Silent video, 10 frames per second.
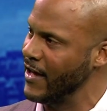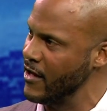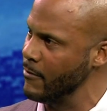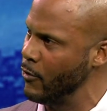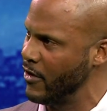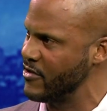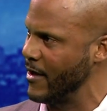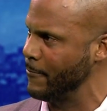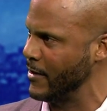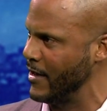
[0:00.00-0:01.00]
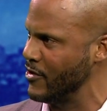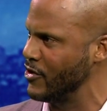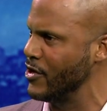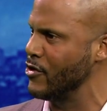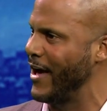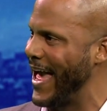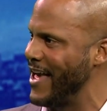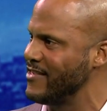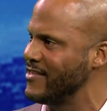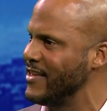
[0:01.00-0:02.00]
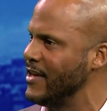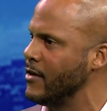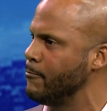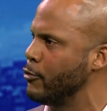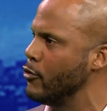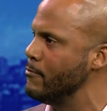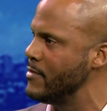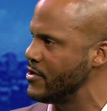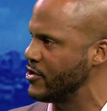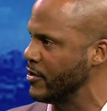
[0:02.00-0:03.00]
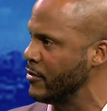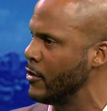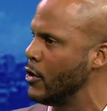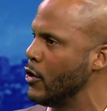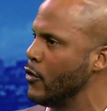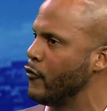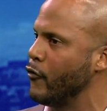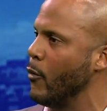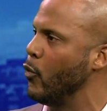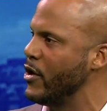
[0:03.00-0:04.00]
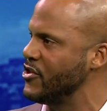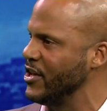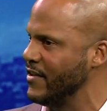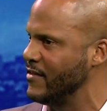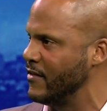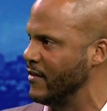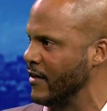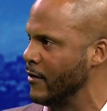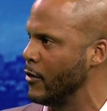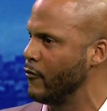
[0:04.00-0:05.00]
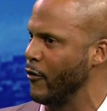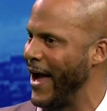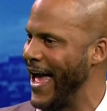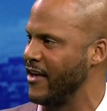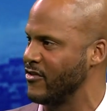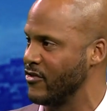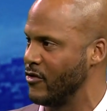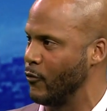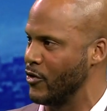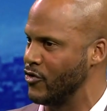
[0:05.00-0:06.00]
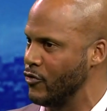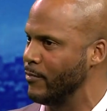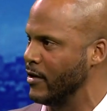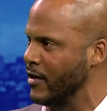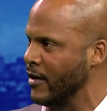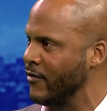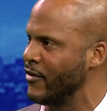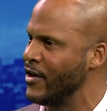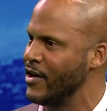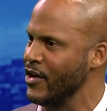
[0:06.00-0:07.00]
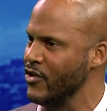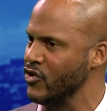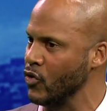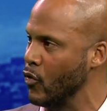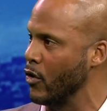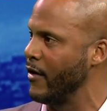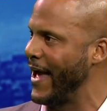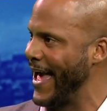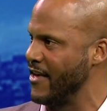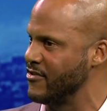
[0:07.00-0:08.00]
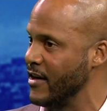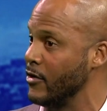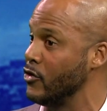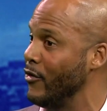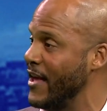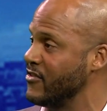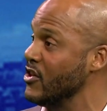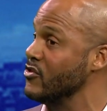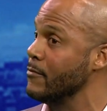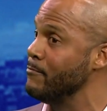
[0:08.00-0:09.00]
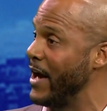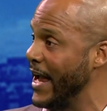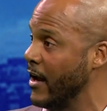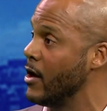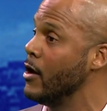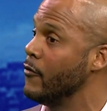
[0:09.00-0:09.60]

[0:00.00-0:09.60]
filling out a mortgage application and you're asking permission from which entity for access to what you believe mm -hmm. is your asset. You're asking the bank